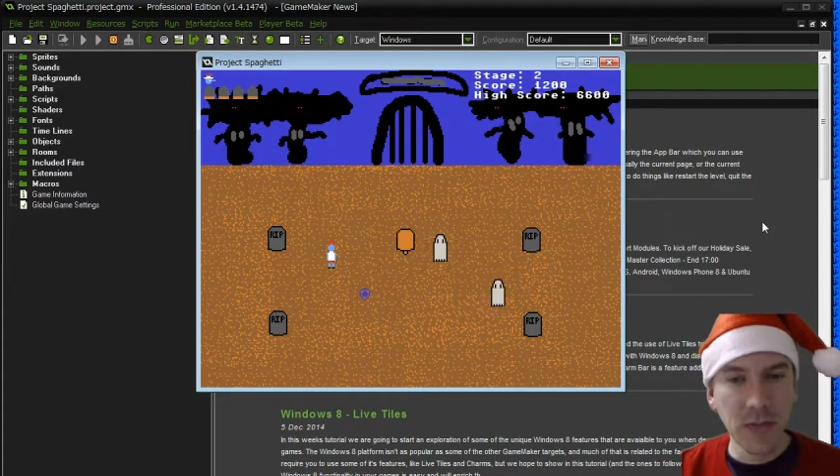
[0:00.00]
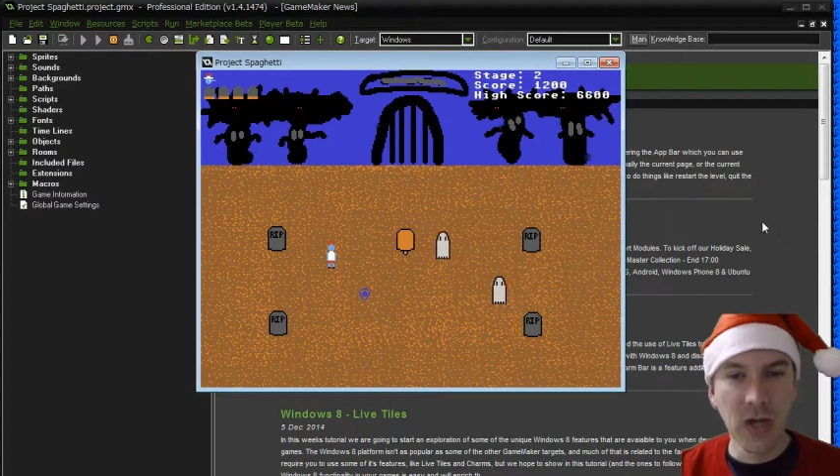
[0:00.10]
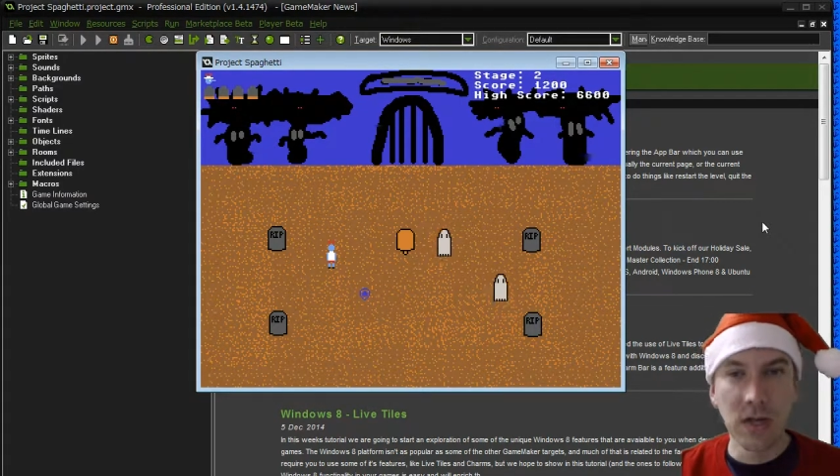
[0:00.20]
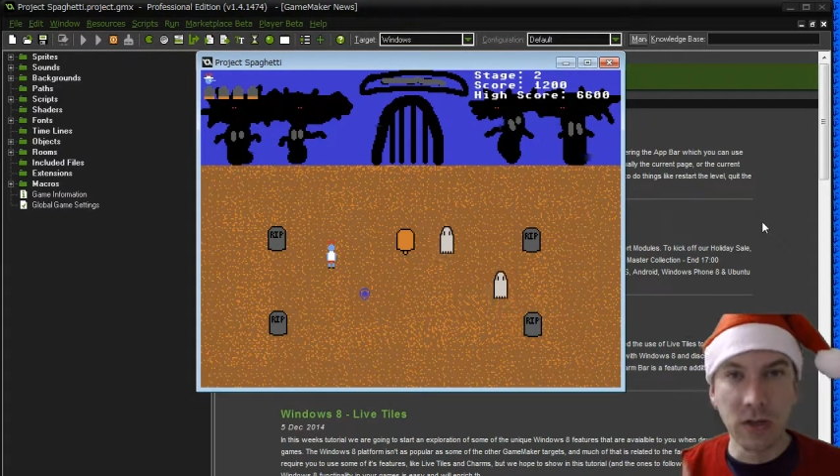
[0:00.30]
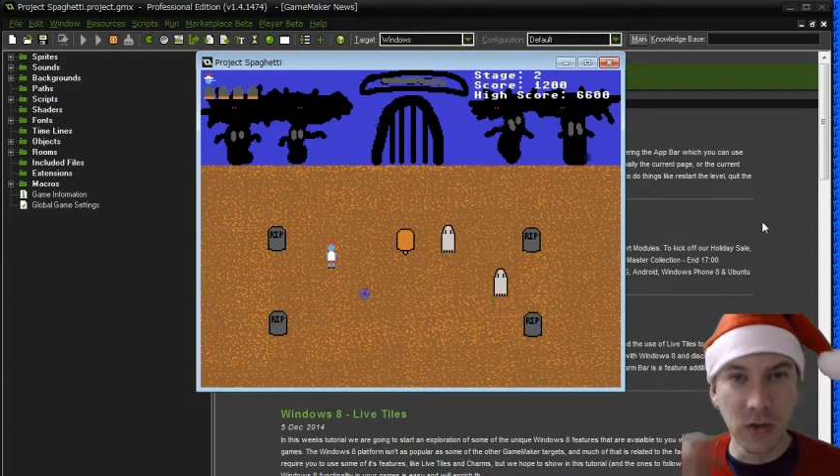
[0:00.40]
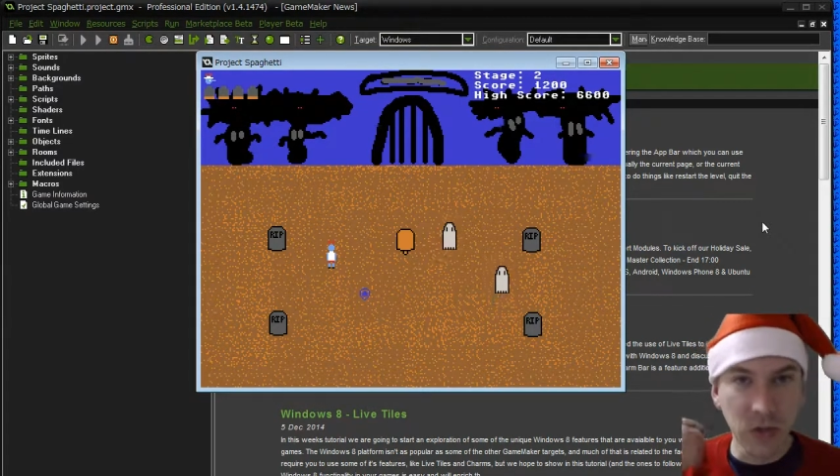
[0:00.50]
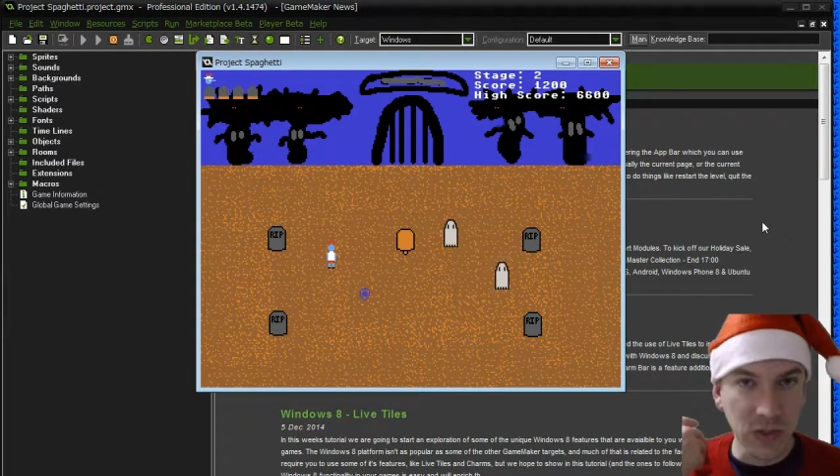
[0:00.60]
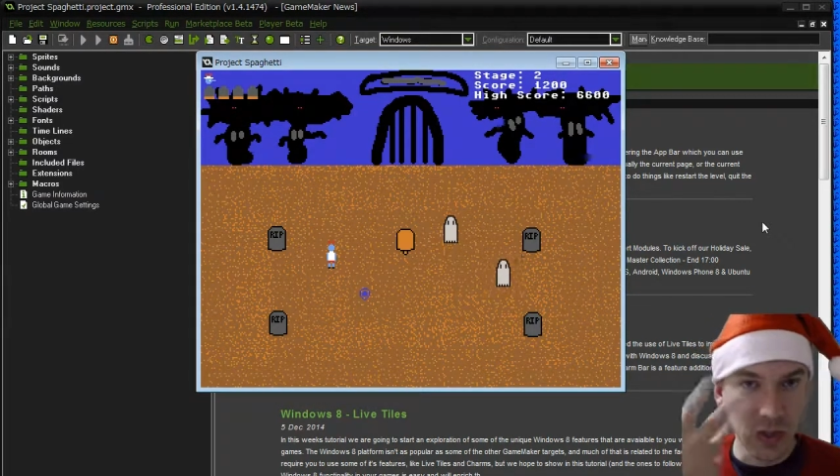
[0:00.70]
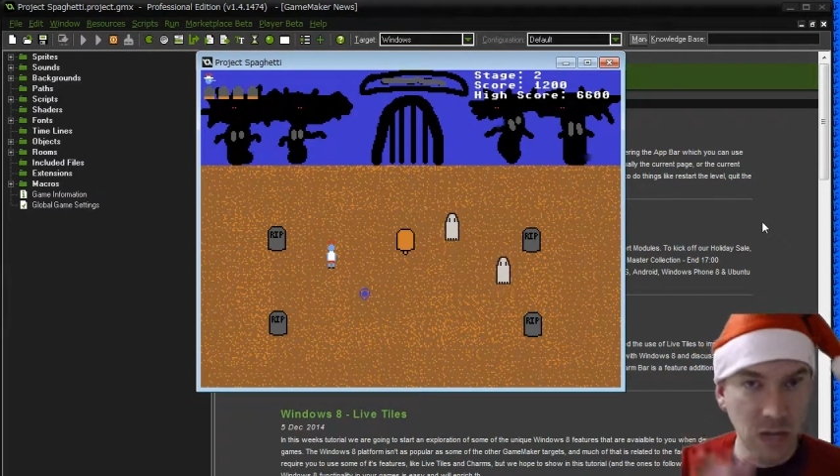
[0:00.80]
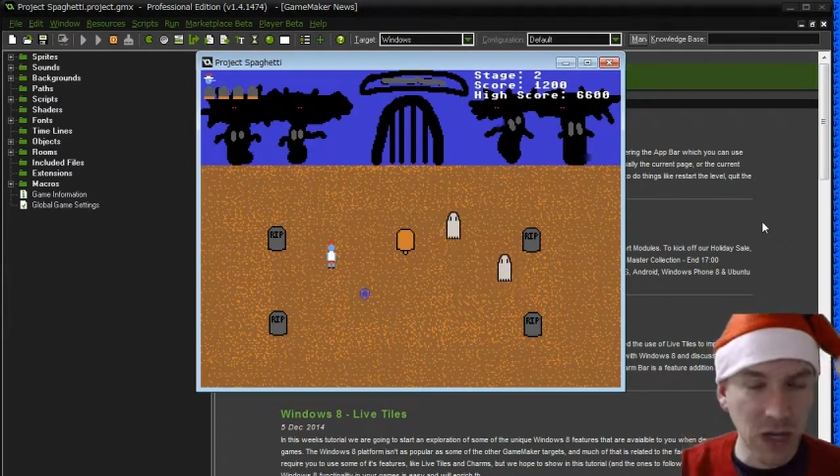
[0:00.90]
and the ghosts
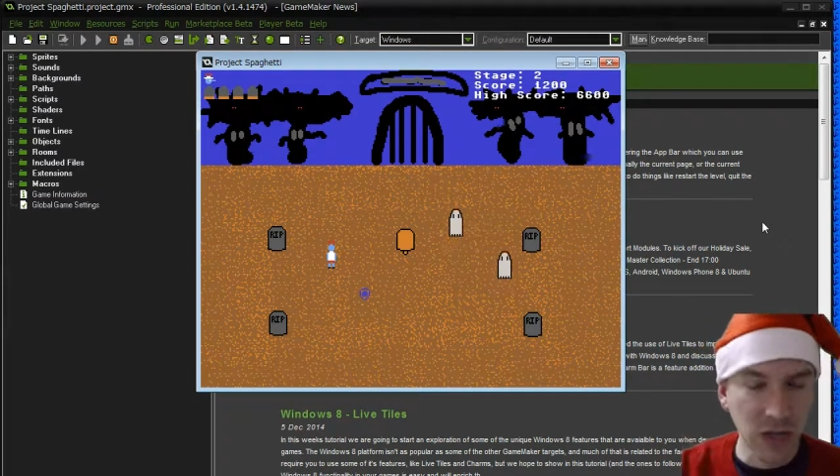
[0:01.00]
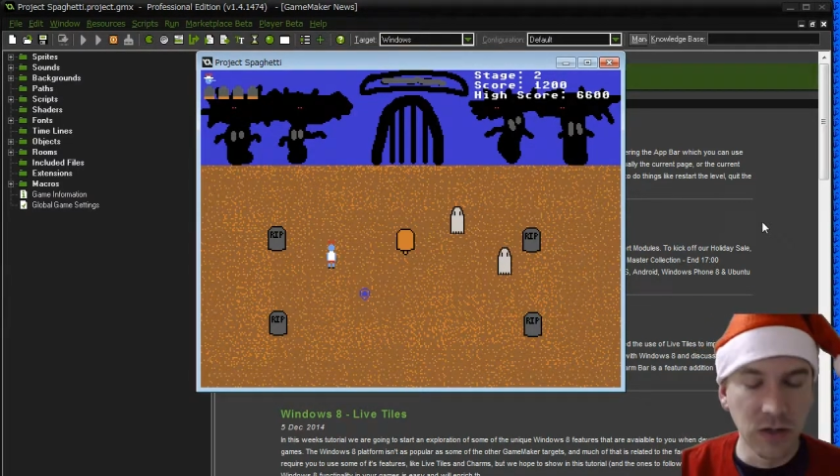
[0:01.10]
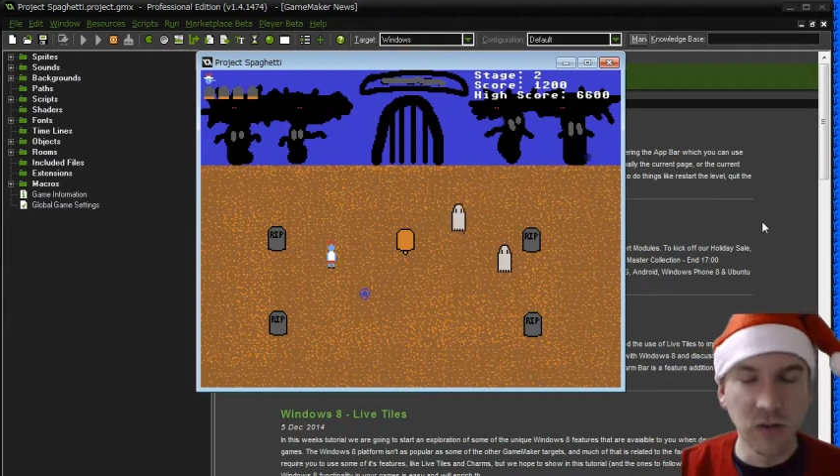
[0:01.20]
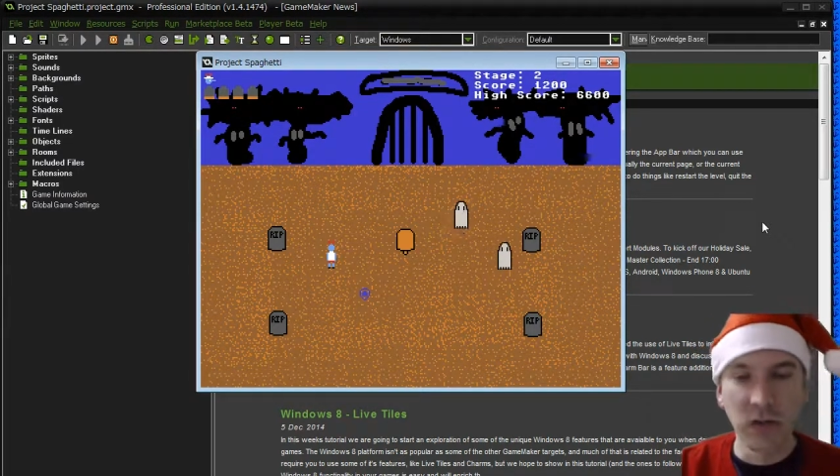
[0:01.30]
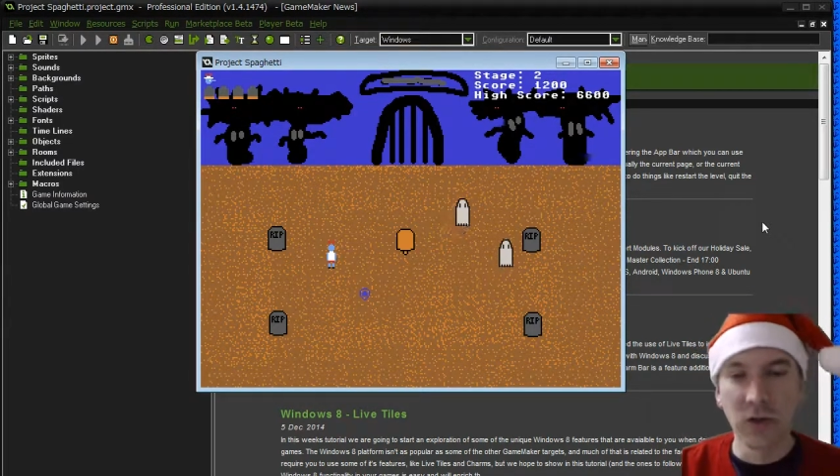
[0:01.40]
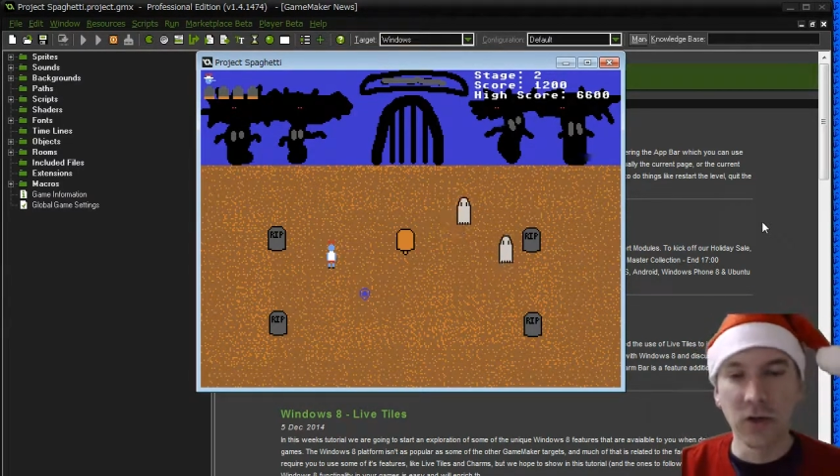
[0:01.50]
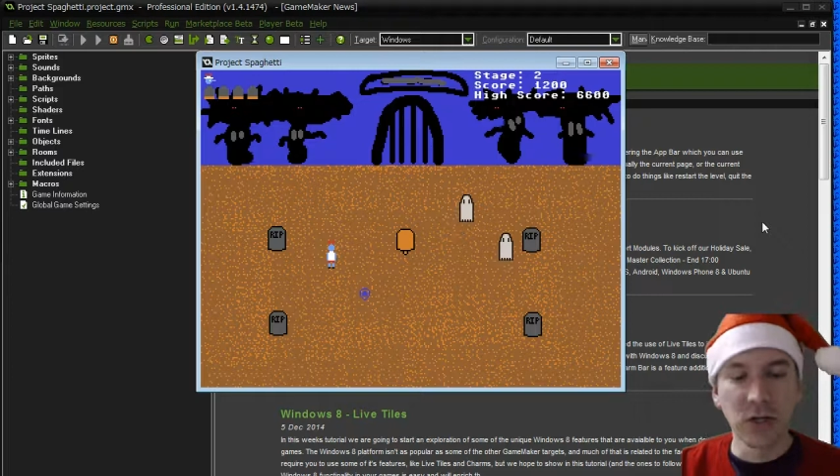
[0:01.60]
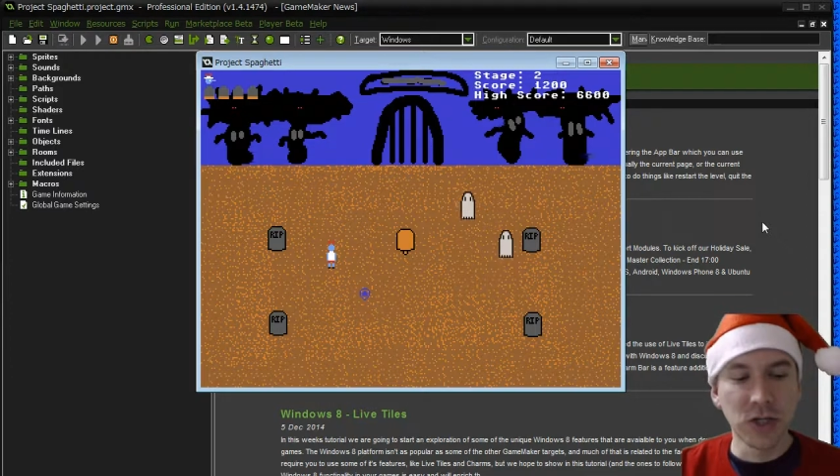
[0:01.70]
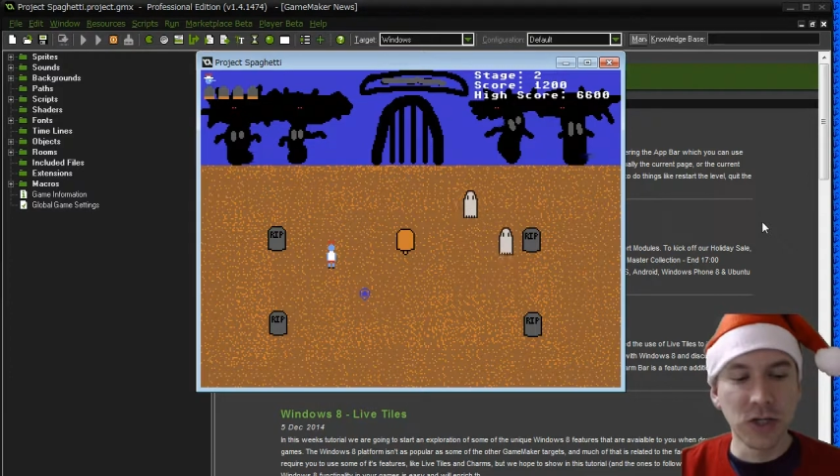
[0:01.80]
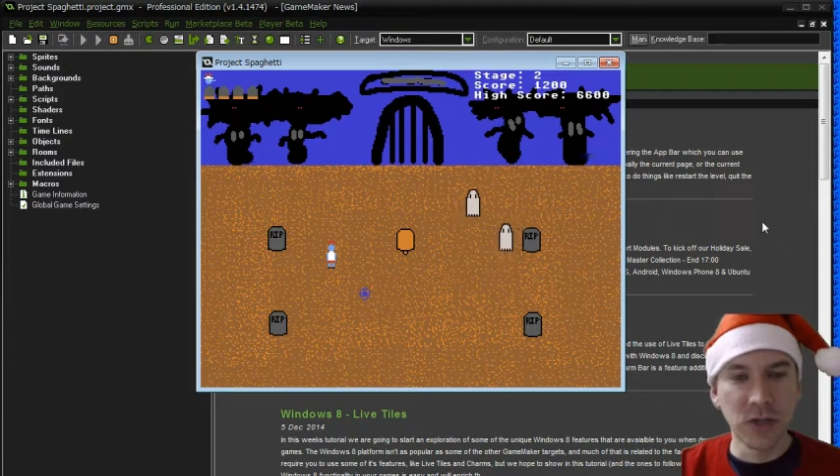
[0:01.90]
get mad at you and start to
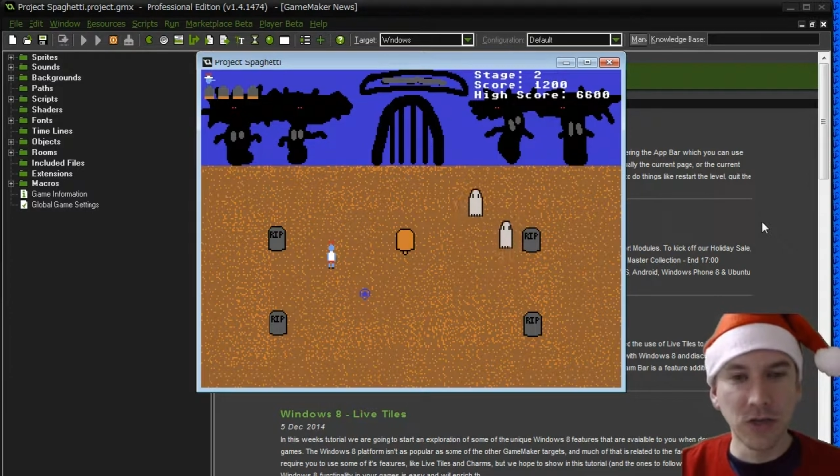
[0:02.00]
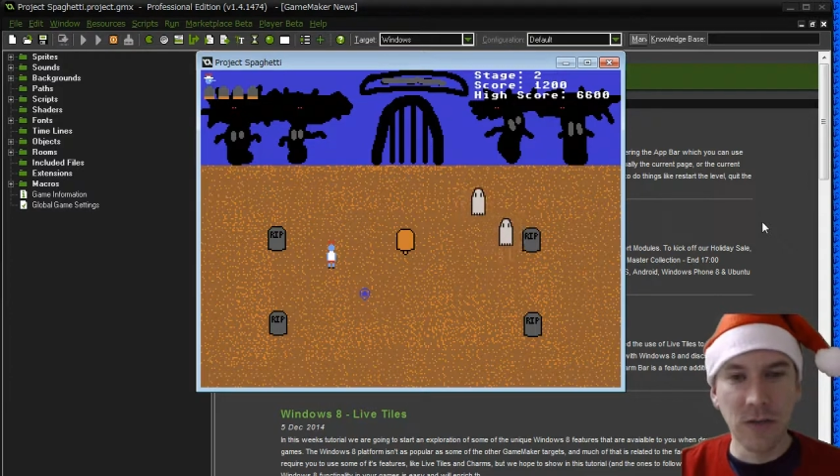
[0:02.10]
chase you.